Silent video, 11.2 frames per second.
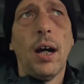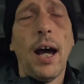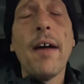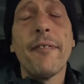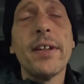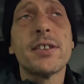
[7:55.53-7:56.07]

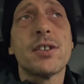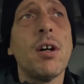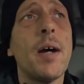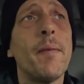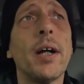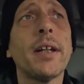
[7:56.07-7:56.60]
at this
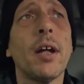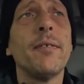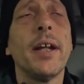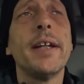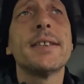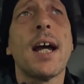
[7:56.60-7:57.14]
time I don't
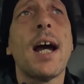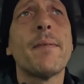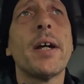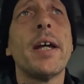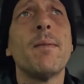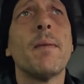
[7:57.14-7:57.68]
need to have
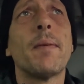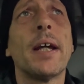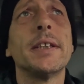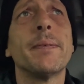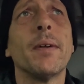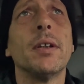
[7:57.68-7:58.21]
a hip
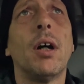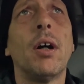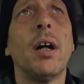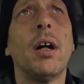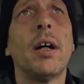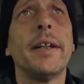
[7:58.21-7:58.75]
replacement.
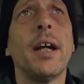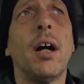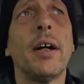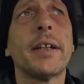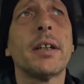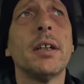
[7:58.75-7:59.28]

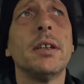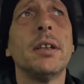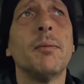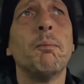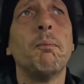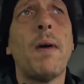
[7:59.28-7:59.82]
I can